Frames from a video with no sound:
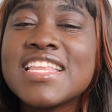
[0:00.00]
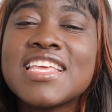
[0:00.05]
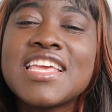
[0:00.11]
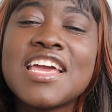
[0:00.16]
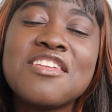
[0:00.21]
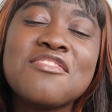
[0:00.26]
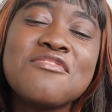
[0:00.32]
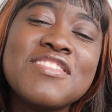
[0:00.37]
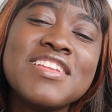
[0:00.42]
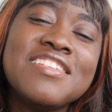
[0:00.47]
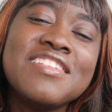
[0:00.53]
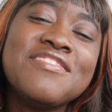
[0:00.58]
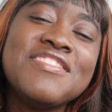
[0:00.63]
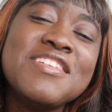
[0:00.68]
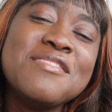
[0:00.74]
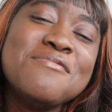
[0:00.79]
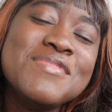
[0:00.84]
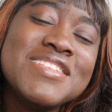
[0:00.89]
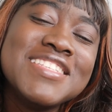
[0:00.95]
it can really
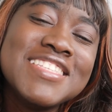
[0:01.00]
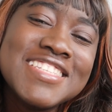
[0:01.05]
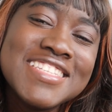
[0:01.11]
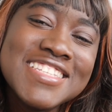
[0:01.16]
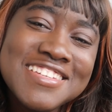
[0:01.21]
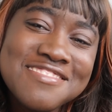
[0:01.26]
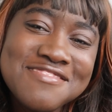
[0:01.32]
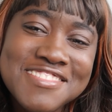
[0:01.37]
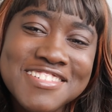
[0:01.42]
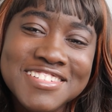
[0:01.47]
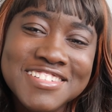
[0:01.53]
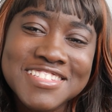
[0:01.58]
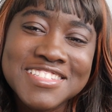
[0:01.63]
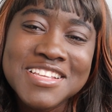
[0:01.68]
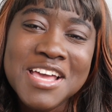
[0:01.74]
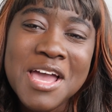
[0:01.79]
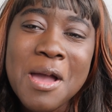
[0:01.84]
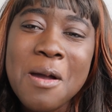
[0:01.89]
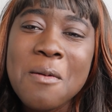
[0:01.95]
feel
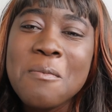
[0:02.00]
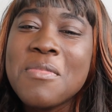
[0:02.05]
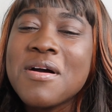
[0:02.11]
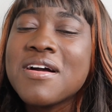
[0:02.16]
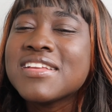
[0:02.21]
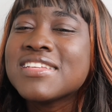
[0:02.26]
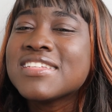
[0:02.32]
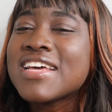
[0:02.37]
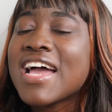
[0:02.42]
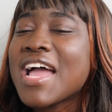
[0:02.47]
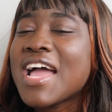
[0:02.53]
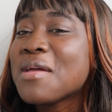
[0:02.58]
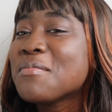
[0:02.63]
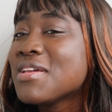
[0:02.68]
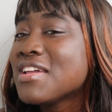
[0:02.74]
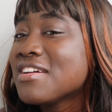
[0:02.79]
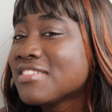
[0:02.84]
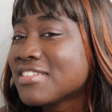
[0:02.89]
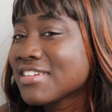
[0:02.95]
mysterious. But
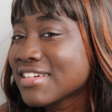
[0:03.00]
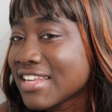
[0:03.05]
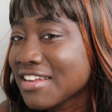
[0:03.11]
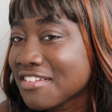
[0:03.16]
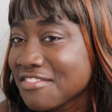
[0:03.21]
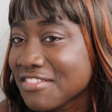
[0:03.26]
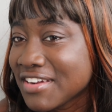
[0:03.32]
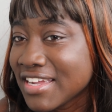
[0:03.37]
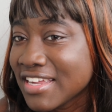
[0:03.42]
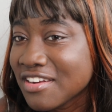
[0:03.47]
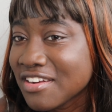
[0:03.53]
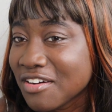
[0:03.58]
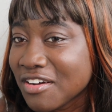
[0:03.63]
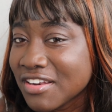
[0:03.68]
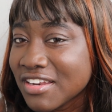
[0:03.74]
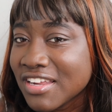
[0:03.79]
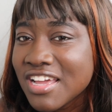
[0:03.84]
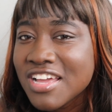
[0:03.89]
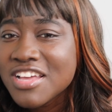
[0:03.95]
I'm here to clarify it all.